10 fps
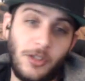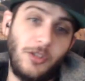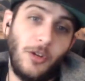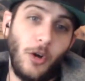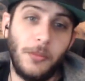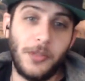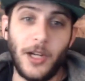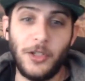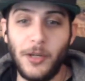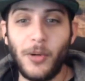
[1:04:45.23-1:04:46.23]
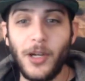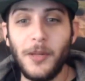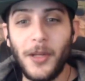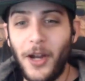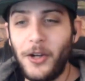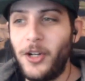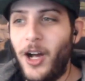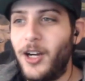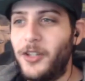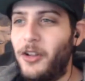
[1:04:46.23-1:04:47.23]
Holm's actually a pretty big
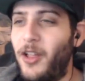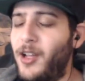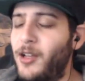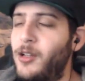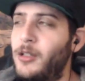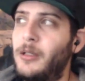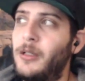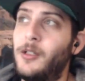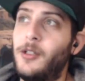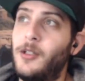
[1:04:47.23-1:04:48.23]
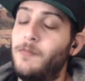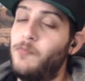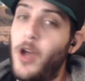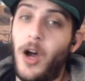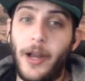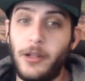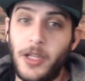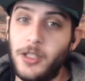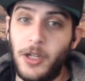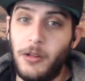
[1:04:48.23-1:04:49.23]
underdog, and they're like, No, I don't
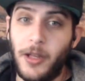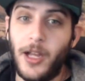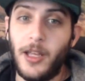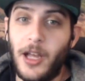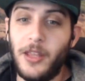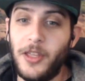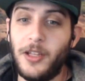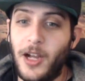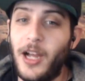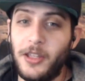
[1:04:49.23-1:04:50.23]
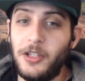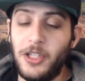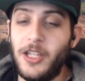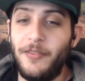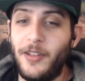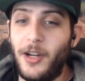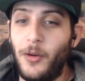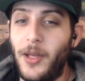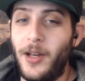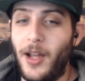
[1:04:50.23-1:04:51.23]
think so. Like I think she's definitely going to
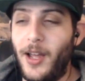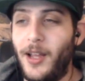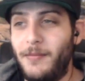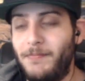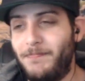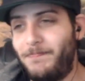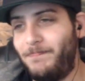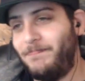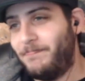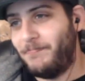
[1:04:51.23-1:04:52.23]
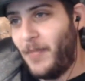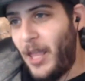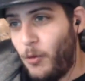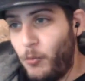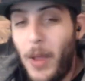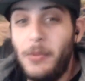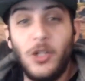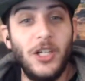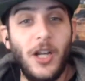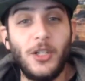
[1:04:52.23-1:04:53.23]
win. Maybe
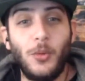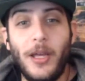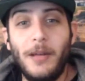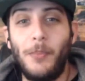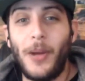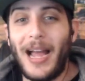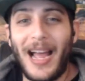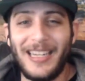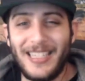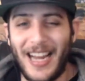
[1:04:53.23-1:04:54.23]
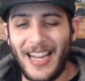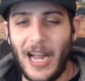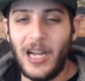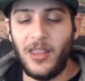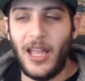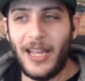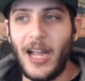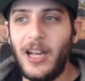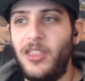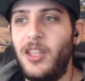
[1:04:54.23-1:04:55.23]
she does win, but I kind
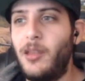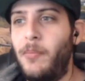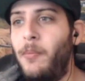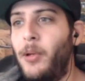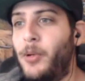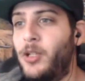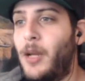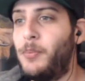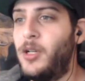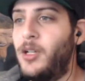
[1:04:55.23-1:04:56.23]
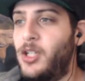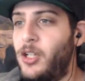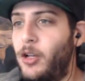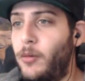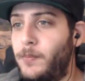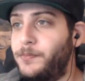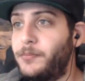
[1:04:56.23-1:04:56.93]
of think the public perception is still